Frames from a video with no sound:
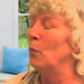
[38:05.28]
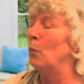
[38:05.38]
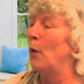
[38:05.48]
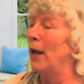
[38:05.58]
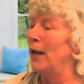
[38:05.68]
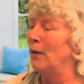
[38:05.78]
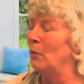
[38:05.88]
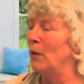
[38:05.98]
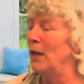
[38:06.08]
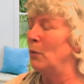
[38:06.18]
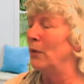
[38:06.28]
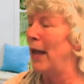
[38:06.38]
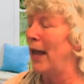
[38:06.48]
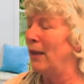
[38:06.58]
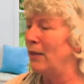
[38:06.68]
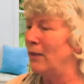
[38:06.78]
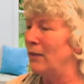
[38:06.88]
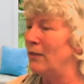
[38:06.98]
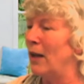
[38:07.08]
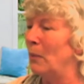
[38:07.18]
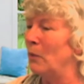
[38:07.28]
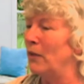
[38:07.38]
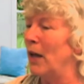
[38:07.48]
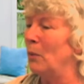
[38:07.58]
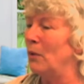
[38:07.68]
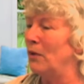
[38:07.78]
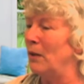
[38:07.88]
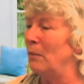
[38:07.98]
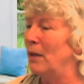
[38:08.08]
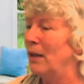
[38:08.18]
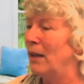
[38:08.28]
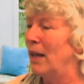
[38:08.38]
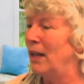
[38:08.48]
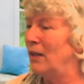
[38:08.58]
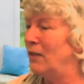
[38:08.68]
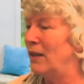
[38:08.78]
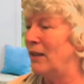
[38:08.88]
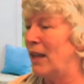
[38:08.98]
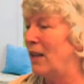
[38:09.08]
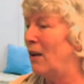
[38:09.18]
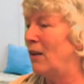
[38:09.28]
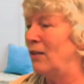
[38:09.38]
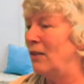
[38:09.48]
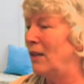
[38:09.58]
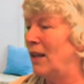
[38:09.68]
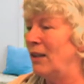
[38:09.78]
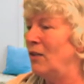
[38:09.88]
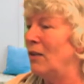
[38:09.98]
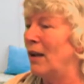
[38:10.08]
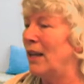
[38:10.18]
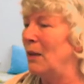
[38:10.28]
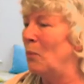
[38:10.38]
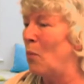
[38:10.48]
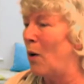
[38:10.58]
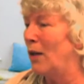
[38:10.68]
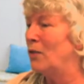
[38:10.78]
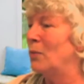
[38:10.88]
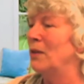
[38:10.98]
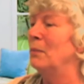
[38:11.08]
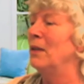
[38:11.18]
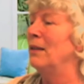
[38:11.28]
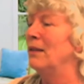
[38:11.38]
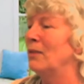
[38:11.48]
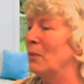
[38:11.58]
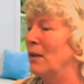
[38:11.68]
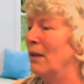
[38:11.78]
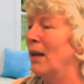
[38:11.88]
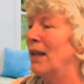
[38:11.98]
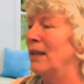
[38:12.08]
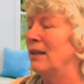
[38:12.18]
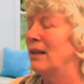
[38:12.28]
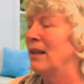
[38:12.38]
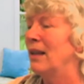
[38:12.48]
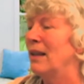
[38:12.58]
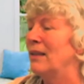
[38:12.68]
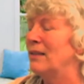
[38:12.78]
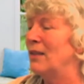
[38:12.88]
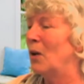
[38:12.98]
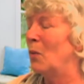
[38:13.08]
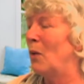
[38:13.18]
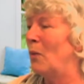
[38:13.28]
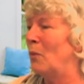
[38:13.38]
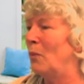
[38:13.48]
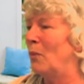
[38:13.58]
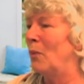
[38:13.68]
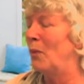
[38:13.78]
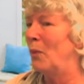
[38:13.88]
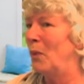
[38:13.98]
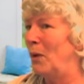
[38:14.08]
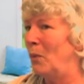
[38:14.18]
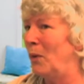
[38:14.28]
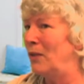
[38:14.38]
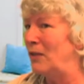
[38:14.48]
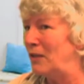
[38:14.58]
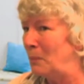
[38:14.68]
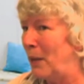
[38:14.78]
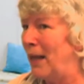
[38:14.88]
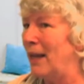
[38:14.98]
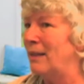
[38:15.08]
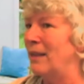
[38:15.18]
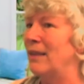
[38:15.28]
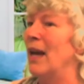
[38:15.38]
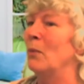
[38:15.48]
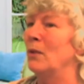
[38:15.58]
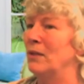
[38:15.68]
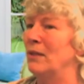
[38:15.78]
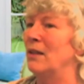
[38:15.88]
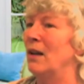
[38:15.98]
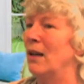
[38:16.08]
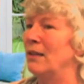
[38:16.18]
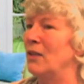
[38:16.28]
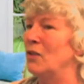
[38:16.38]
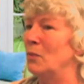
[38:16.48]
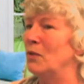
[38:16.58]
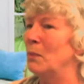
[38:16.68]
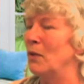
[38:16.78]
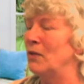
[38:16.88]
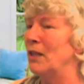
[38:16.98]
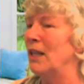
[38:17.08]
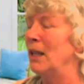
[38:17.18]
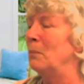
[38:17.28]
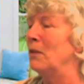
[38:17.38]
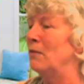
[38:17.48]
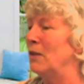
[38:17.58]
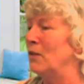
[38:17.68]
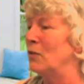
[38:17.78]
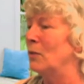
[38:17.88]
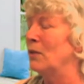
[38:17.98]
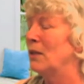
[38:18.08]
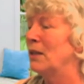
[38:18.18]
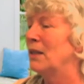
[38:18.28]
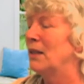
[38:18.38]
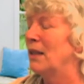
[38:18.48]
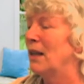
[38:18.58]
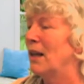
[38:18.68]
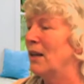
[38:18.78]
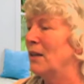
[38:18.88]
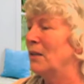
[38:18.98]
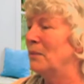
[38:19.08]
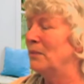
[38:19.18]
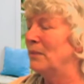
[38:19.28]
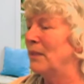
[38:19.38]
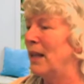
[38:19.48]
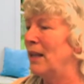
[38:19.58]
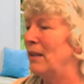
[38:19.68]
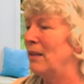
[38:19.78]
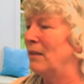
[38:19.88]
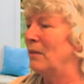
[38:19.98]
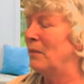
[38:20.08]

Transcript: praying, when he had the disciples out with him, and he said, can you not keep watch with me this one night? So we suspect that that was the night that you were supposed to keep the vigil, but I'm